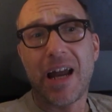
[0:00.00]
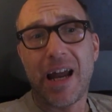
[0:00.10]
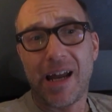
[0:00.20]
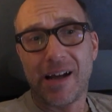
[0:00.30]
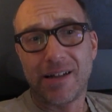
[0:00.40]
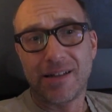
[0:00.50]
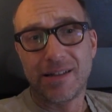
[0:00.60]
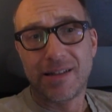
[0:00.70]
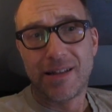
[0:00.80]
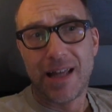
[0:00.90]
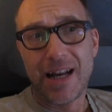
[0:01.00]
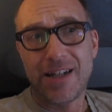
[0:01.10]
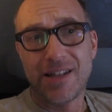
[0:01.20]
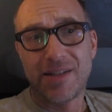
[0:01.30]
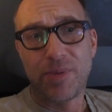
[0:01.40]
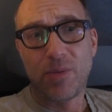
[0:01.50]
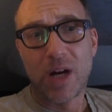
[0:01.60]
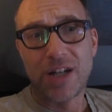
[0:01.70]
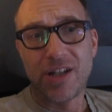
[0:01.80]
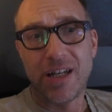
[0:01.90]
and then I just been
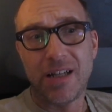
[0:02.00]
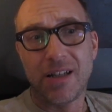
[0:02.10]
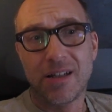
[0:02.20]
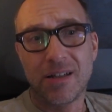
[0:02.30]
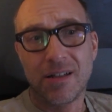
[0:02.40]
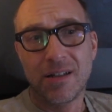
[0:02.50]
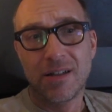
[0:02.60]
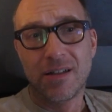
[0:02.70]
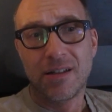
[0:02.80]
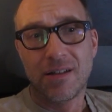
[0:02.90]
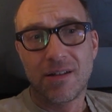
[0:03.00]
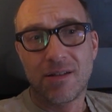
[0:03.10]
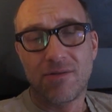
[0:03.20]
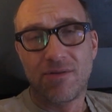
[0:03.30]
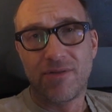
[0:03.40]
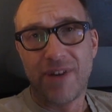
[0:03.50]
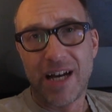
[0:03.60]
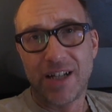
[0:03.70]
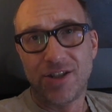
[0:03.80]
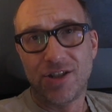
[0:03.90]
watching
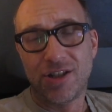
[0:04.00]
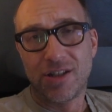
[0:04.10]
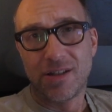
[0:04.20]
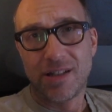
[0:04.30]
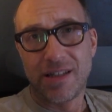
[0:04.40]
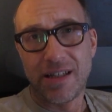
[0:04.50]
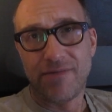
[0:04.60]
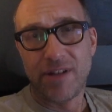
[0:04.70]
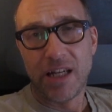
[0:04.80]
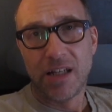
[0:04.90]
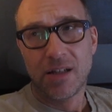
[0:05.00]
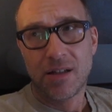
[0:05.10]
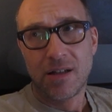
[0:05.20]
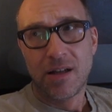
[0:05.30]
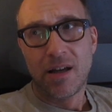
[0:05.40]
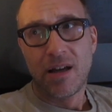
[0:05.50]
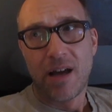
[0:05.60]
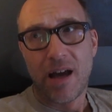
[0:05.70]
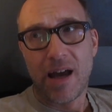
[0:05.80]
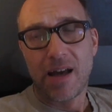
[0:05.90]
Revenge this evening,
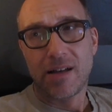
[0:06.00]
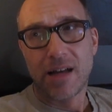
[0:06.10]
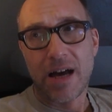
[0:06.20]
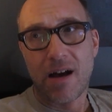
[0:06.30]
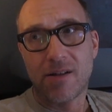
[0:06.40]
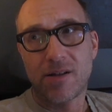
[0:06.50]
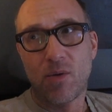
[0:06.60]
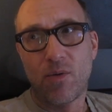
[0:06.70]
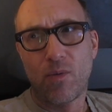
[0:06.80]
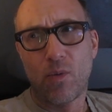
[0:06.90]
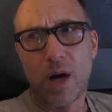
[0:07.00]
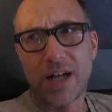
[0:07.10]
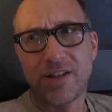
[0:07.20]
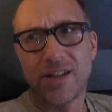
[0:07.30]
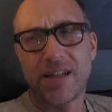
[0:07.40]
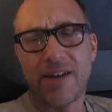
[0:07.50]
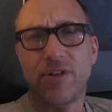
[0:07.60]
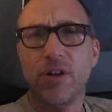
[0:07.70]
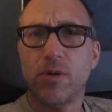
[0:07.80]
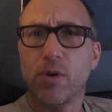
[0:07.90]
and I also watched this
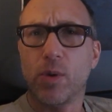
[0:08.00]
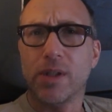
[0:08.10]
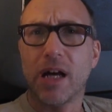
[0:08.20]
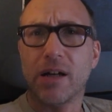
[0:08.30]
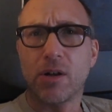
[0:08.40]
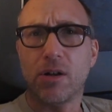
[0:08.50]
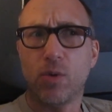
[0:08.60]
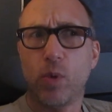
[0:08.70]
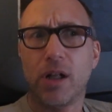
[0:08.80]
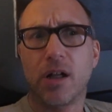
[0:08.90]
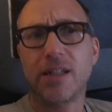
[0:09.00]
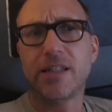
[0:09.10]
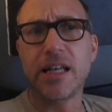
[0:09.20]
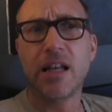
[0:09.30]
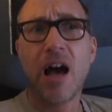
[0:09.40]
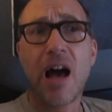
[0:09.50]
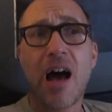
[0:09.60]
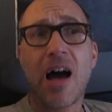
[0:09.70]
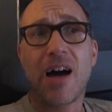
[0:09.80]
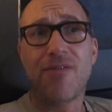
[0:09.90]
afternoon Good Will Hunting.
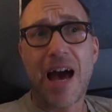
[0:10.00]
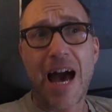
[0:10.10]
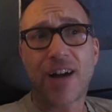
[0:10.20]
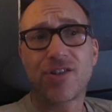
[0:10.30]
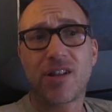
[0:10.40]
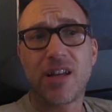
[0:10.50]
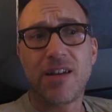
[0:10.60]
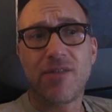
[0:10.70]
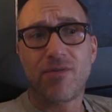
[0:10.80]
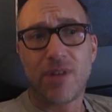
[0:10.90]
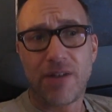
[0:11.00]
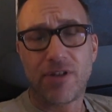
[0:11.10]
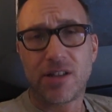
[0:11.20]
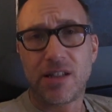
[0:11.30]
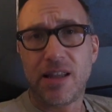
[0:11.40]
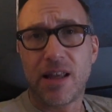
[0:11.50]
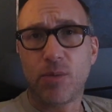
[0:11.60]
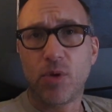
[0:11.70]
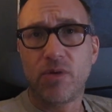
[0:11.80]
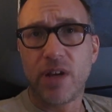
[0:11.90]
I've actually never seen that
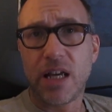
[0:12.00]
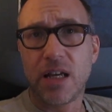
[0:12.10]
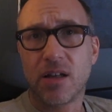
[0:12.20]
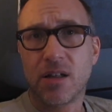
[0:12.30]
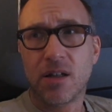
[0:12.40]
movie,